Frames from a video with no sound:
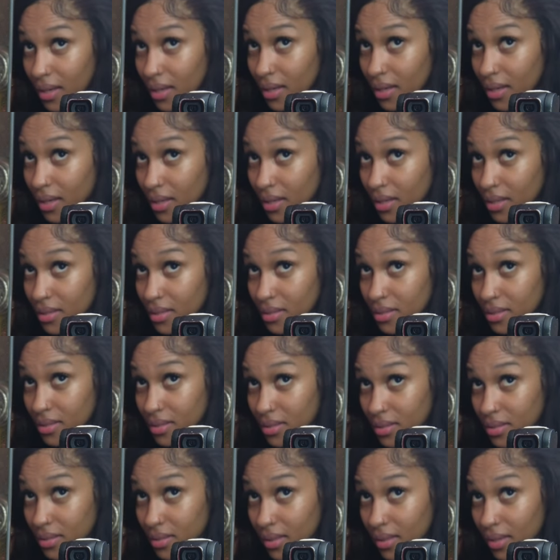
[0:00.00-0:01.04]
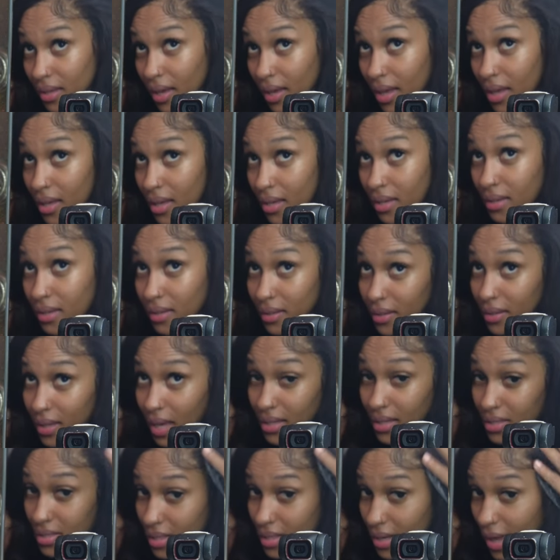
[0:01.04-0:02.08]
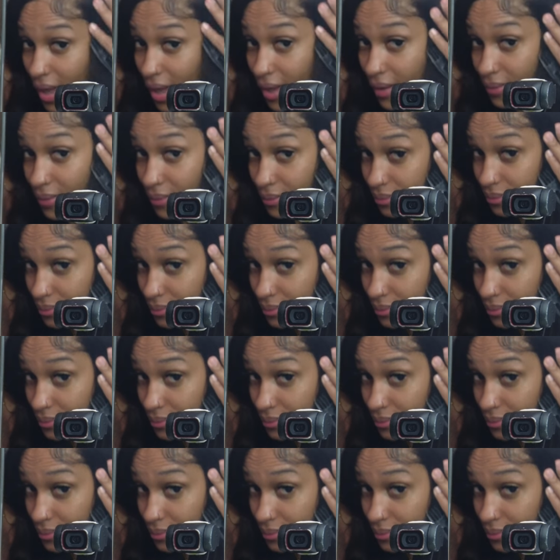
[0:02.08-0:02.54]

is, yeah, y'all see that?